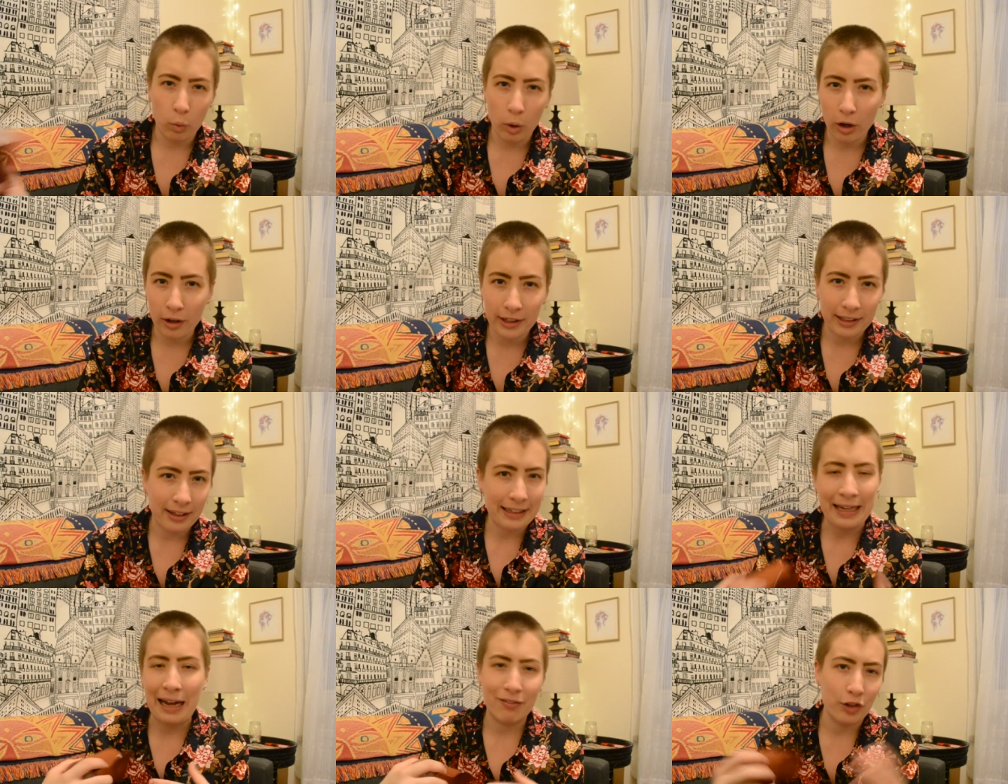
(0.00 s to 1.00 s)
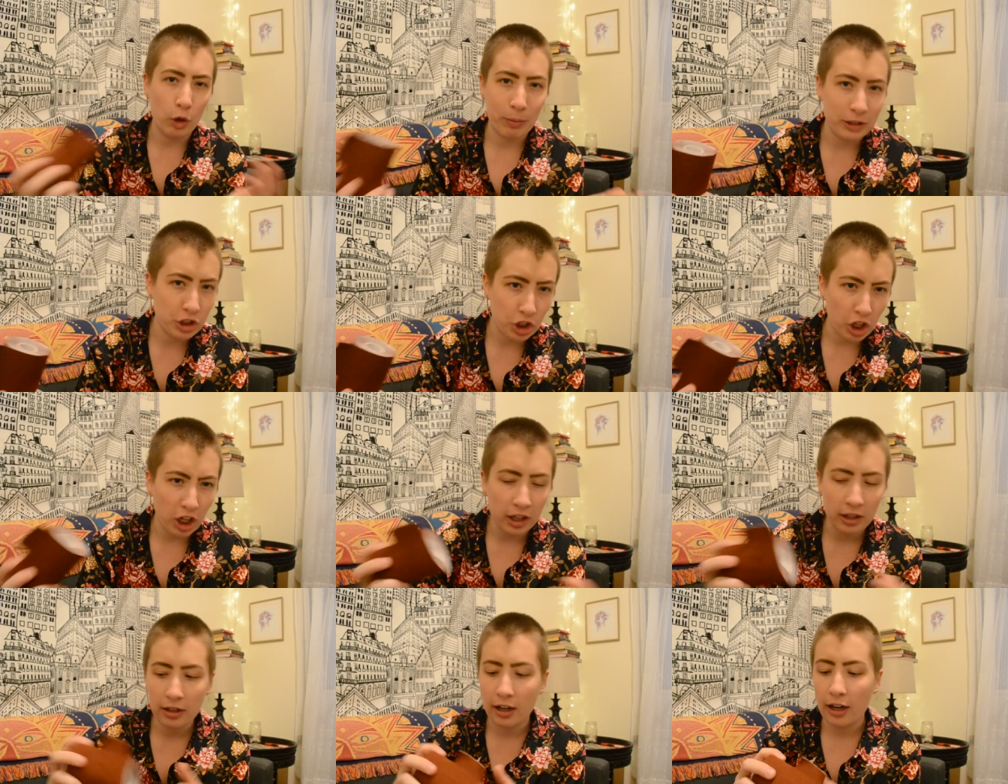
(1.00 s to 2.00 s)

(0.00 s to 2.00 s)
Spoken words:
work and like have an open shirt.